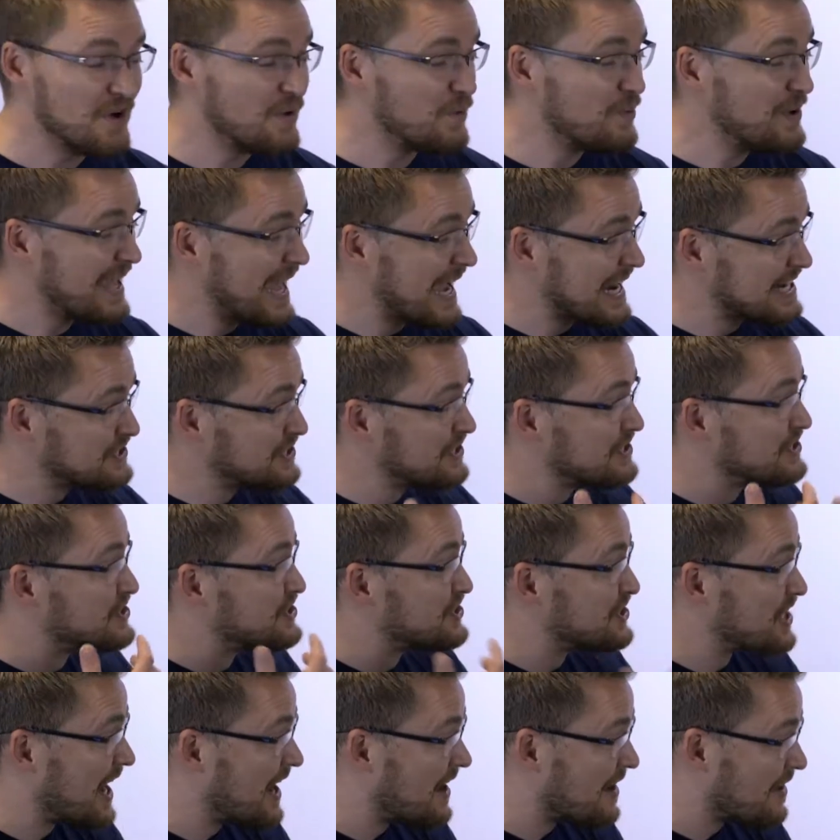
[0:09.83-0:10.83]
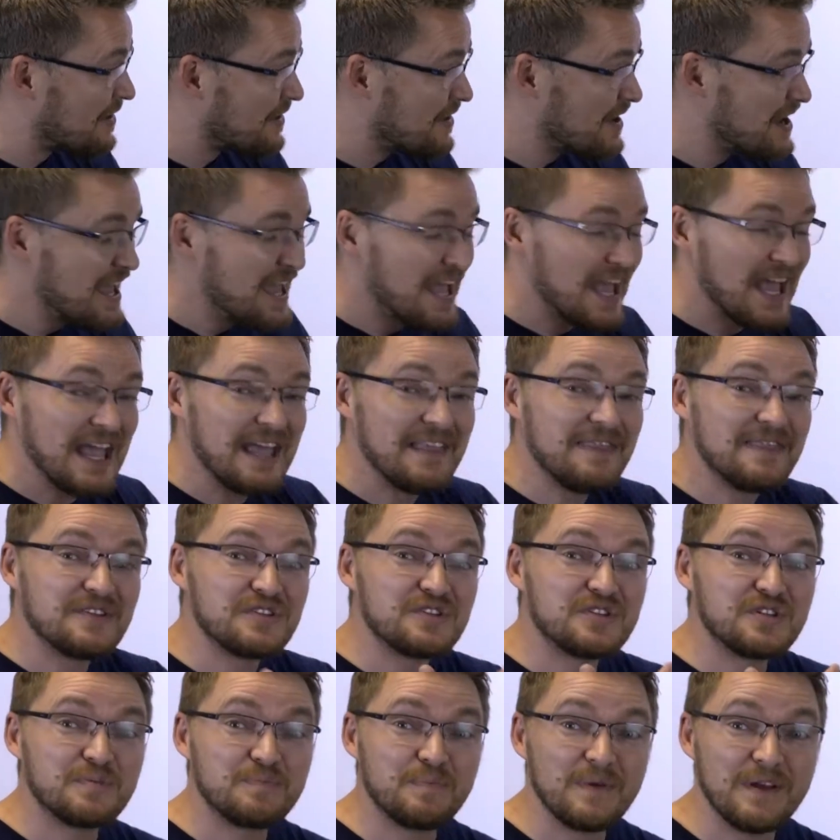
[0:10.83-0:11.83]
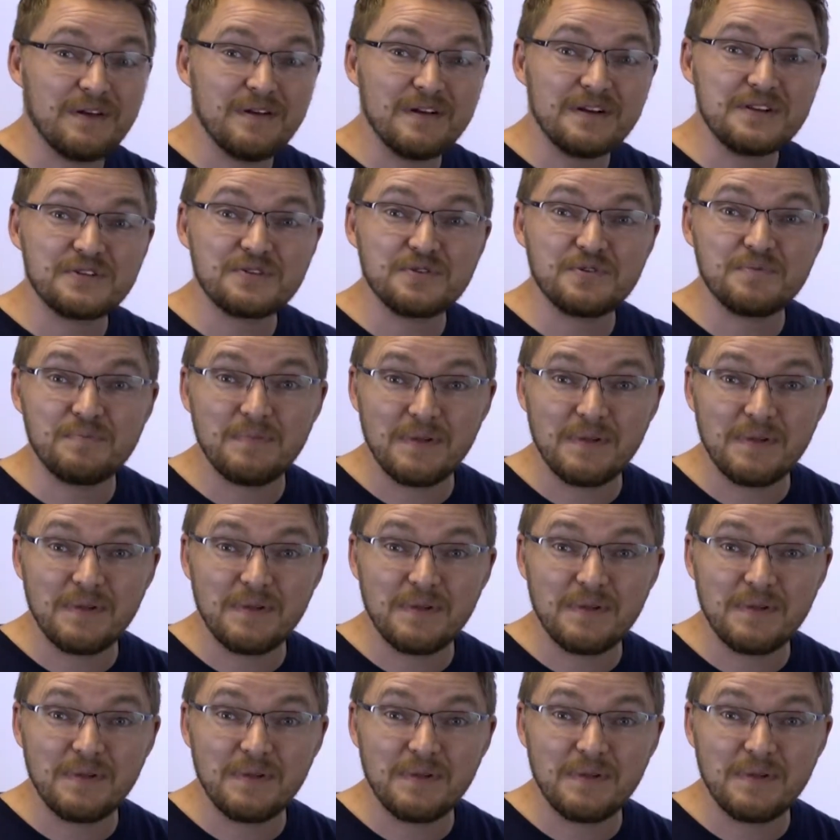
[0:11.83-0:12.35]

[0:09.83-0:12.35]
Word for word: we actually share in the spiritual